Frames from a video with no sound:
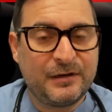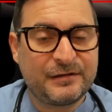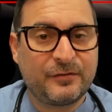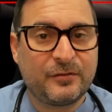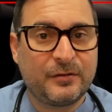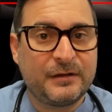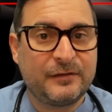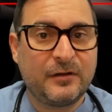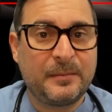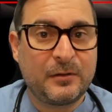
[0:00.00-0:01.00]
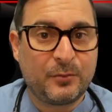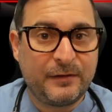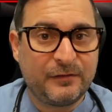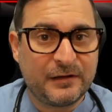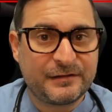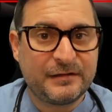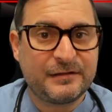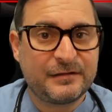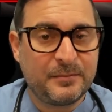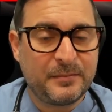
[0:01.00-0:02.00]
for developing reflux in
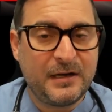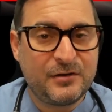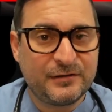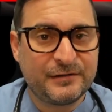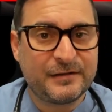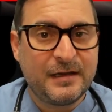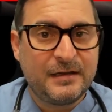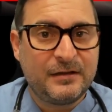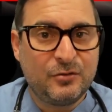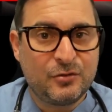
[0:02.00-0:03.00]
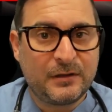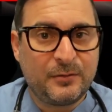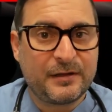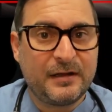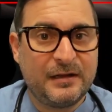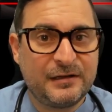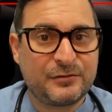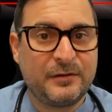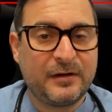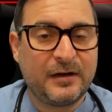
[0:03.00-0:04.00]
some patients, usually with a
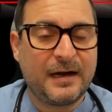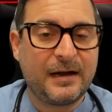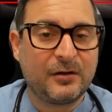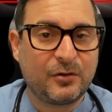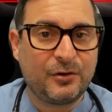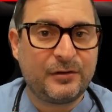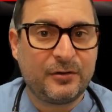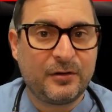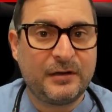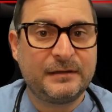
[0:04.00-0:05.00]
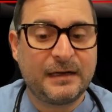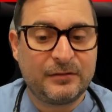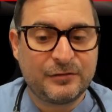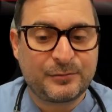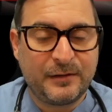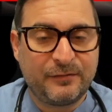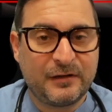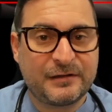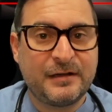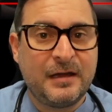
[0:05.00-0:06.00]
history of a hiatal hernia or undiagnosed
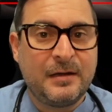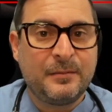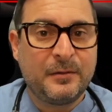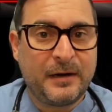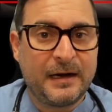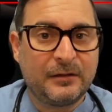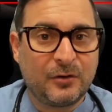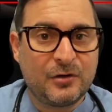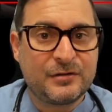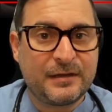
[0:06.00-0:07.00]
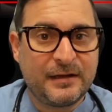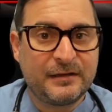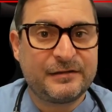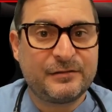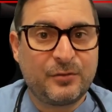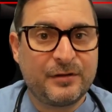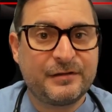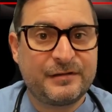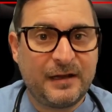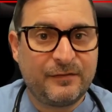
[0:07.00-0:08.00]
reflux. By and large, I think this is one of the
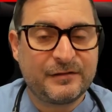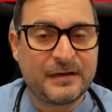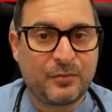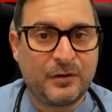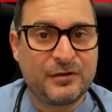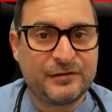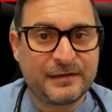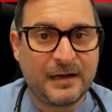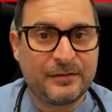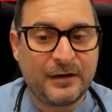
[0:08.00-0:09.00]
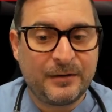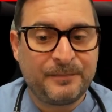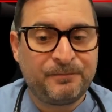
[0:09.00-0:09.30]
safest operations out there.